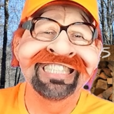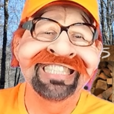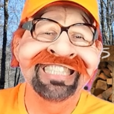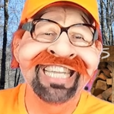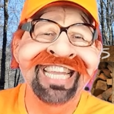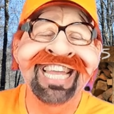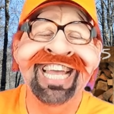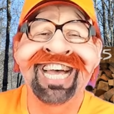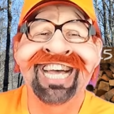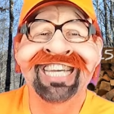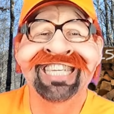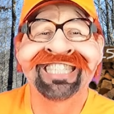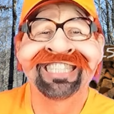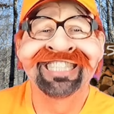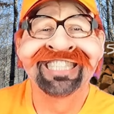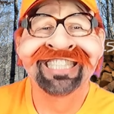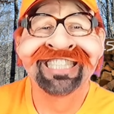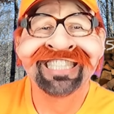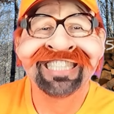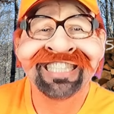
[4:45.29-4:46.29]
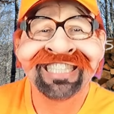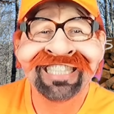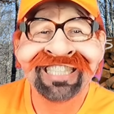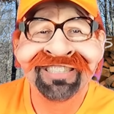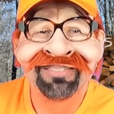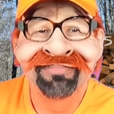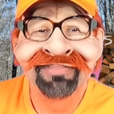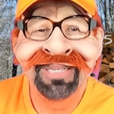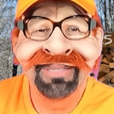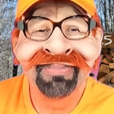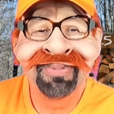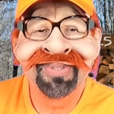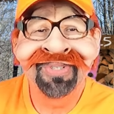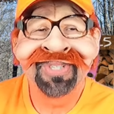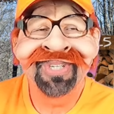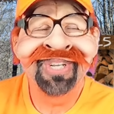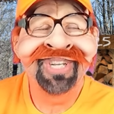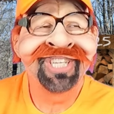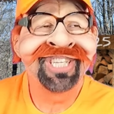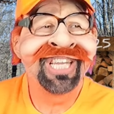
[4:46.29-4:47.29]
yeah. People
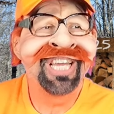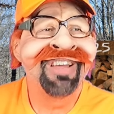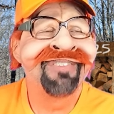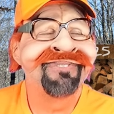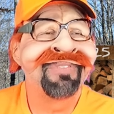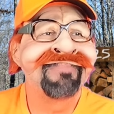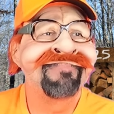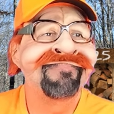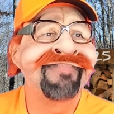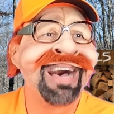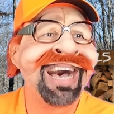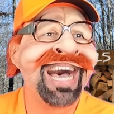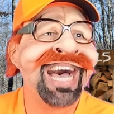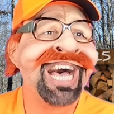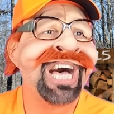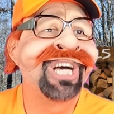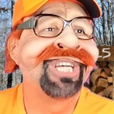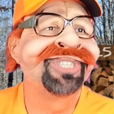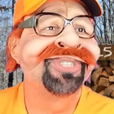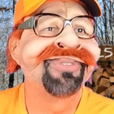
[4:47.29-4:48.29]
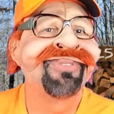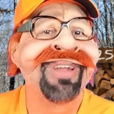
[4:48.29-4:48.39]
are going to come from miles